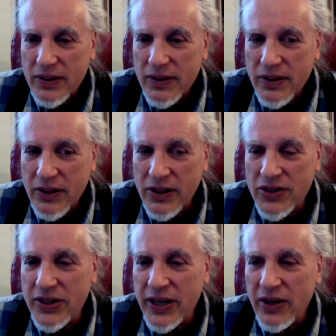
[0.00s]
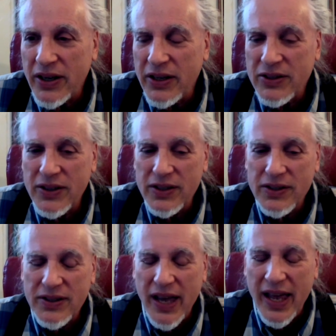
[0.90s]
Because there is
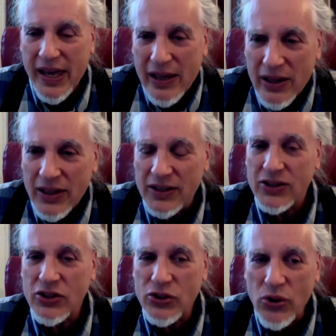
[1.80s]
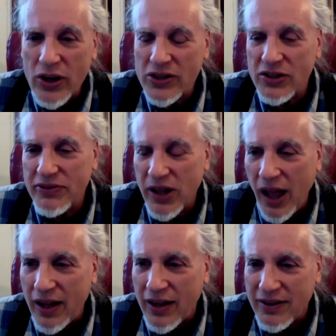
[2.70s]
this endless source of
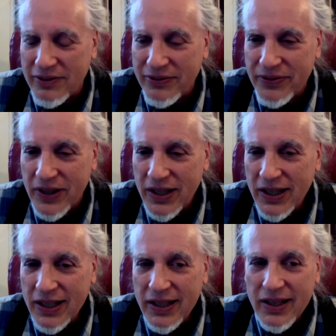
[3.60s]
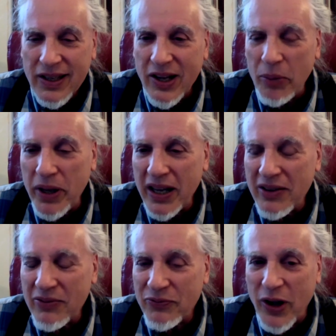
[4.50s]
love
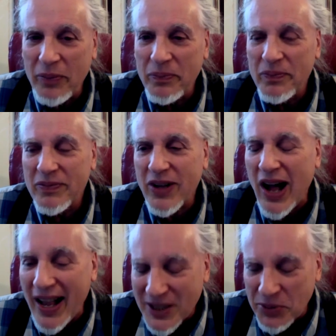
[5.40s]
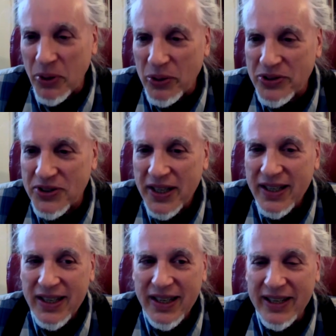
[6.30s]
coming from cosmos
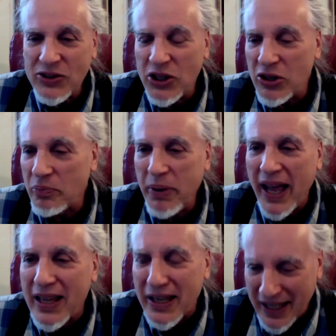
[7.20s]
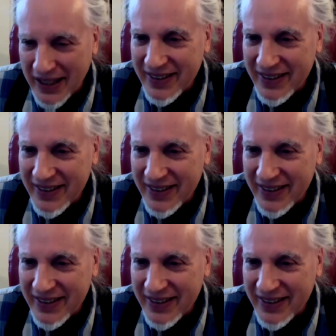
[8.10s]
into your belly.